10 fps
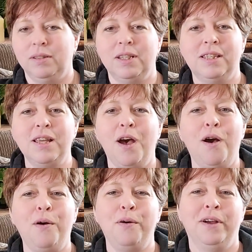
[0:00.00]

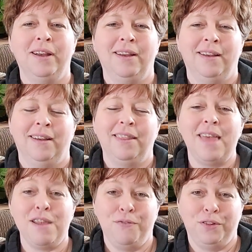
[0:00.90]
So
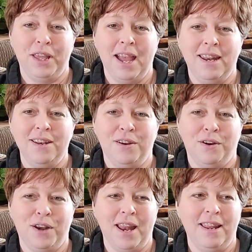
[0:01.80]
thankfully, I didn't
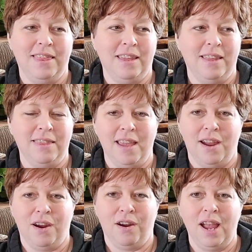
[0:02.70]
hurt anything
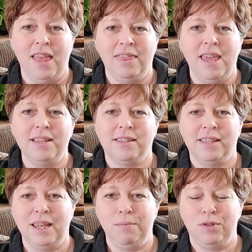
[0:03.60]
there, and they
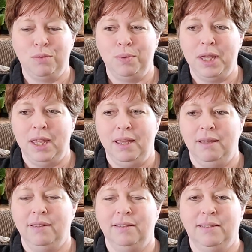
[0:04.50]
seem to
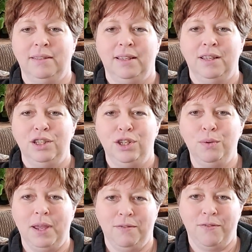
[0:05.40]
be
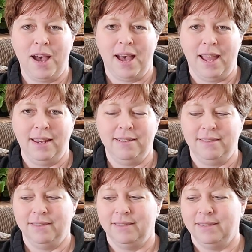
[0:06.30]
doing fine.
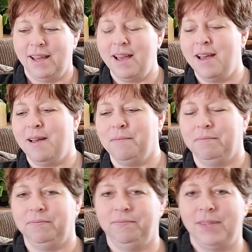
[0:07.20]

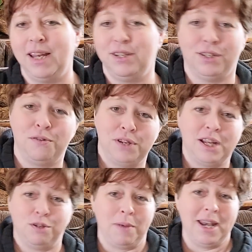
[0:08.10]
I just don't
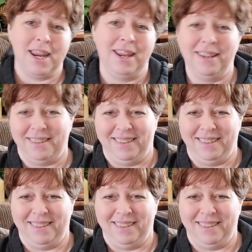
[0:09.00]
touch my knee.